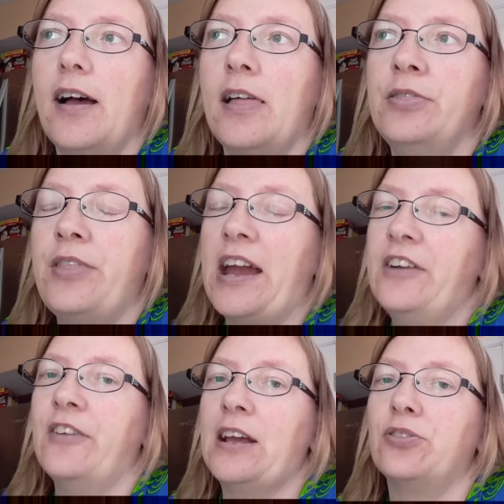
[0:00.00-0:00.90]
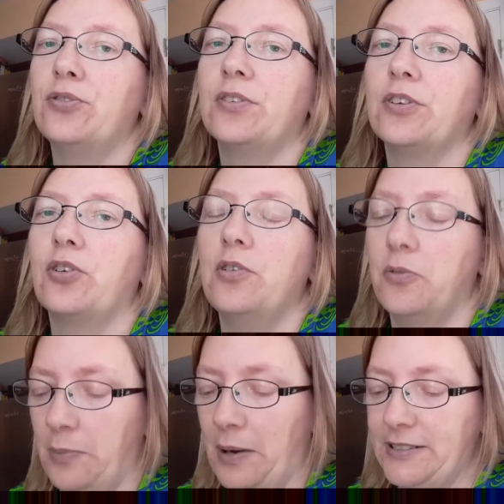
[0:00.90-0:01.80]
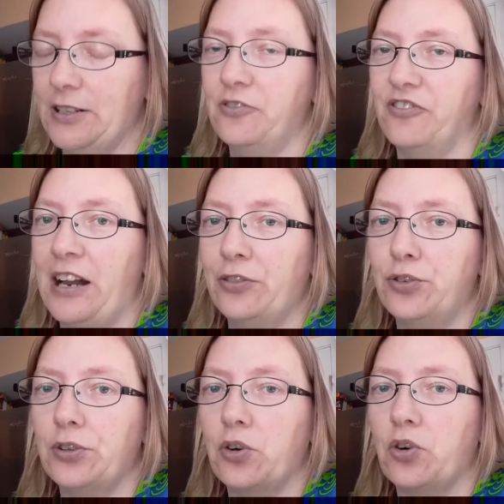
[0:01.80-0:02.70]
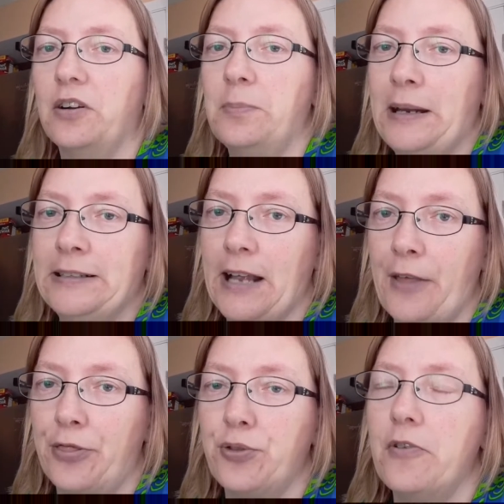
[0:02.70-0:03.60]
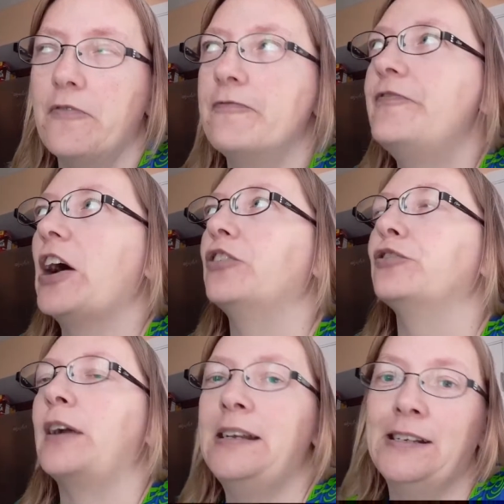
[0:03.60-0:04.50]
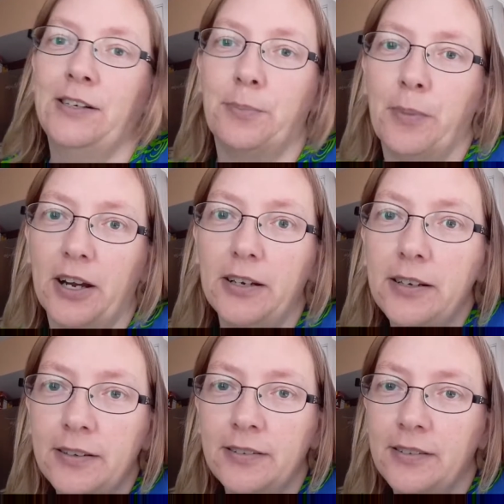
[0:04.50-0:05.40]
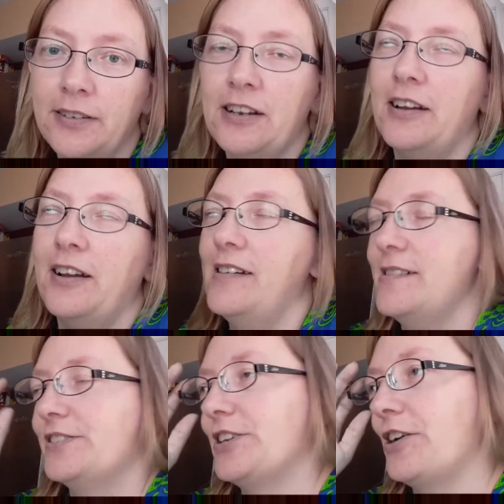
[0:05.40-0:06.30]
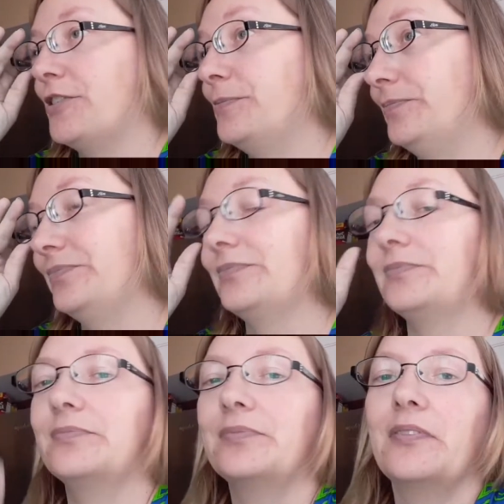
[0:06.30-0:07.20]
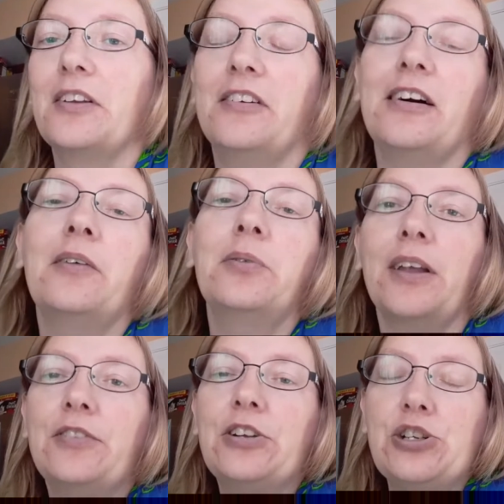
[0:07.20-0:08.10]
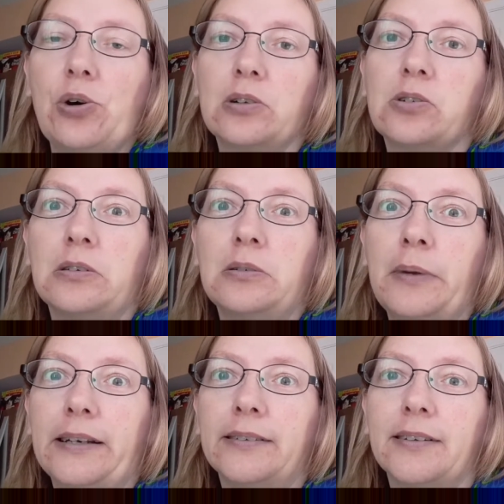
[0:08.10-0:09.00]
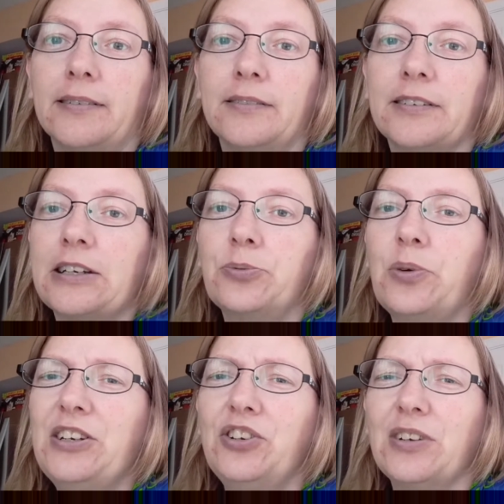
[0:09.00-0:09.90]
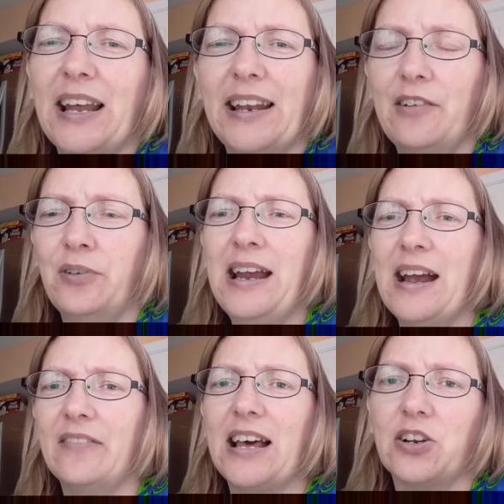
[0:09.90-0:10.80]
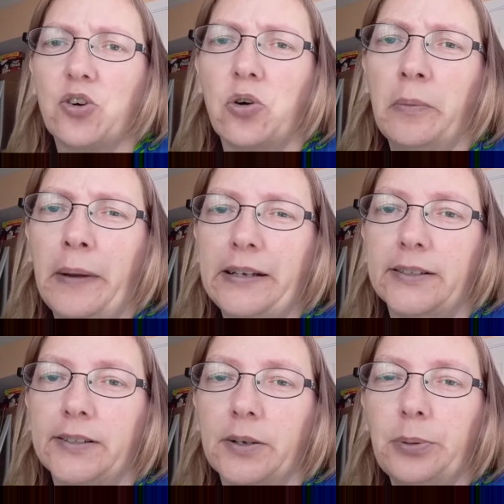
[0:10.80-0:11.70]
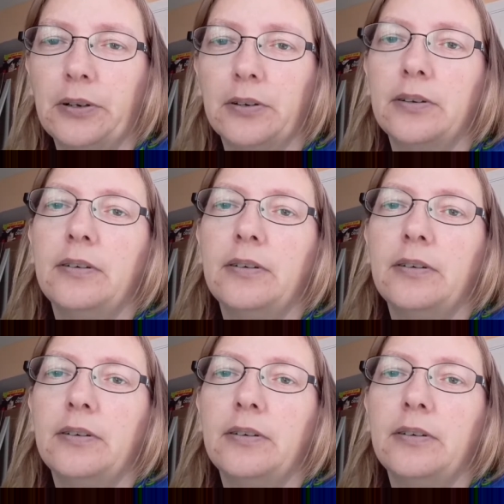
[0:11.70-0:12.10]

they ran through my son ran through the corn maze and fell right in the mud. So I would love to do a corn maze because we have a lot of corn mazes up here.